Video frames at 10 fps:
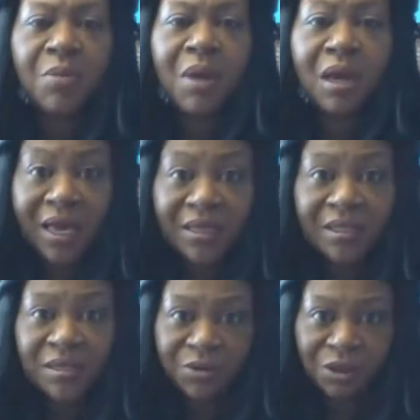my lye
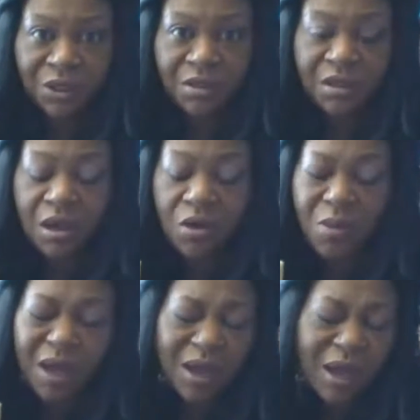solution. Oh
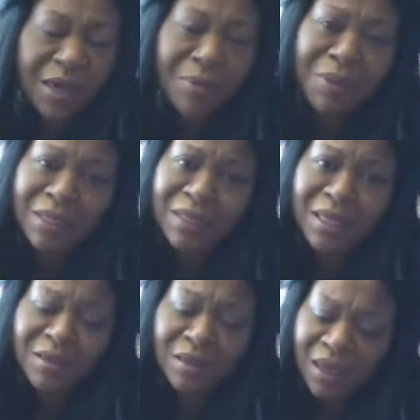my God, I messed
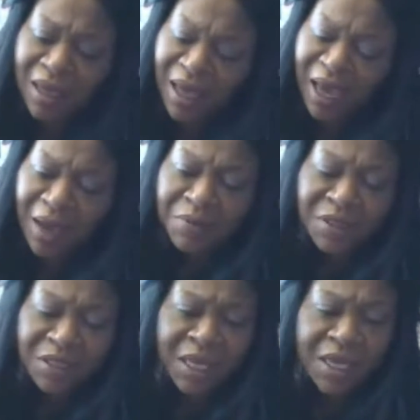it. I was
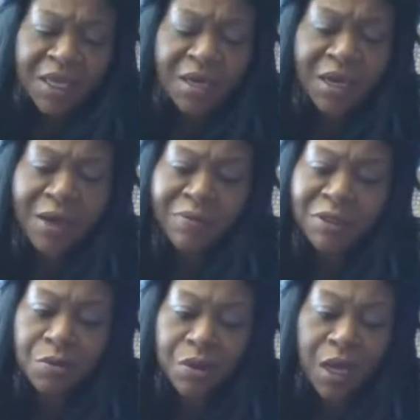thinking and I was
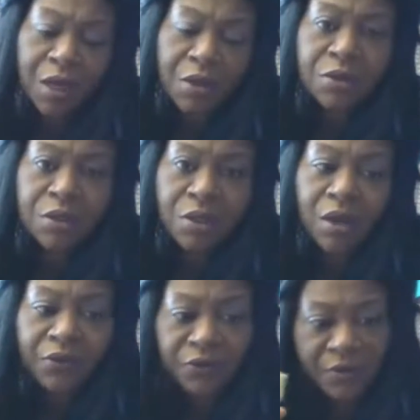doing other
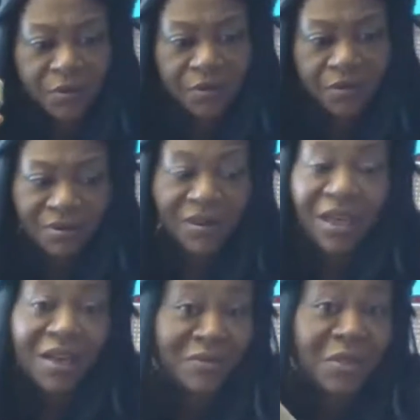stuff.
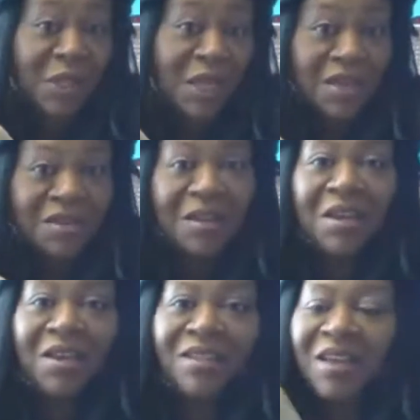Yeah, I was thinking.
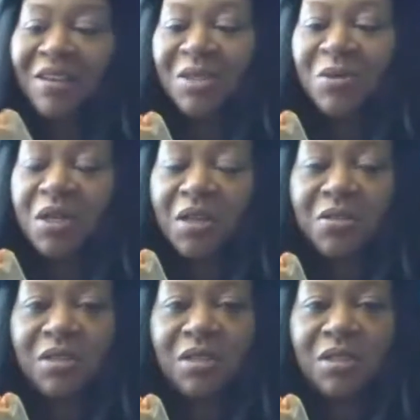I was doing other
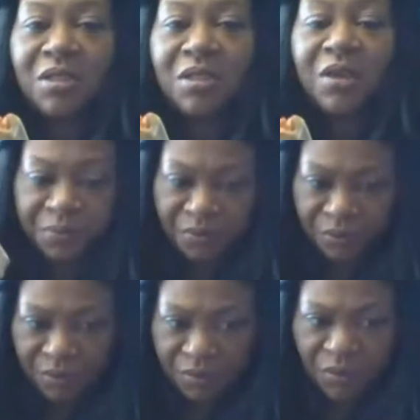stuff.
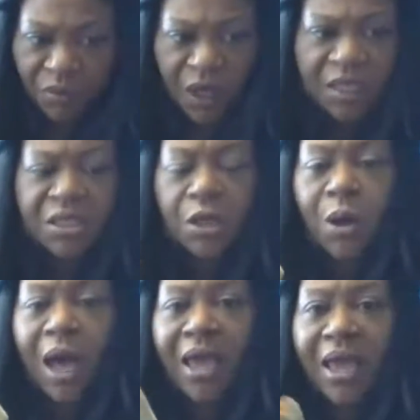
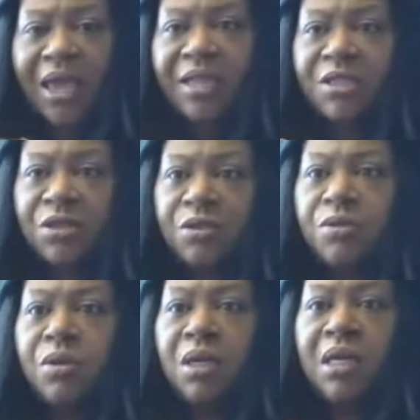So I had
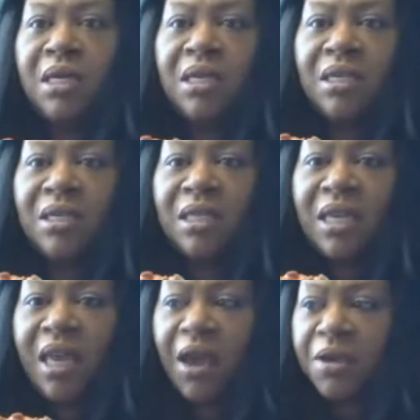to
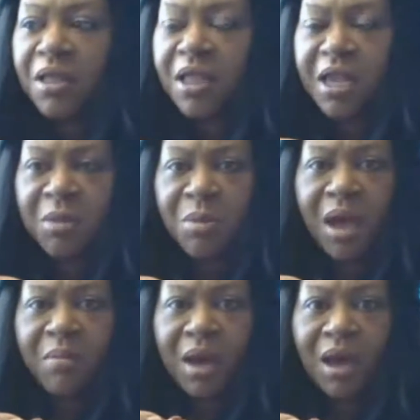calculate
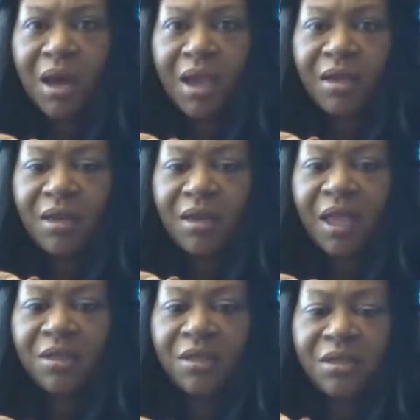in my
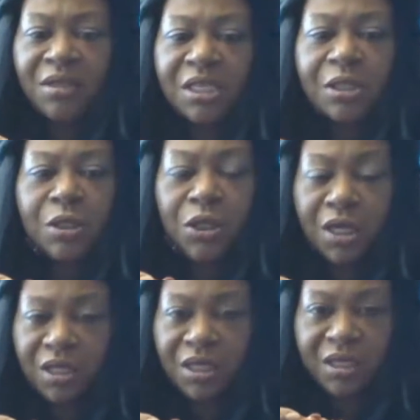mind and just
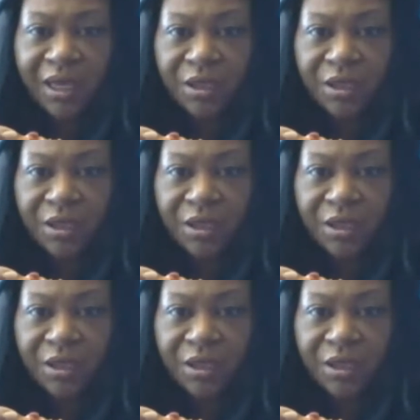look at the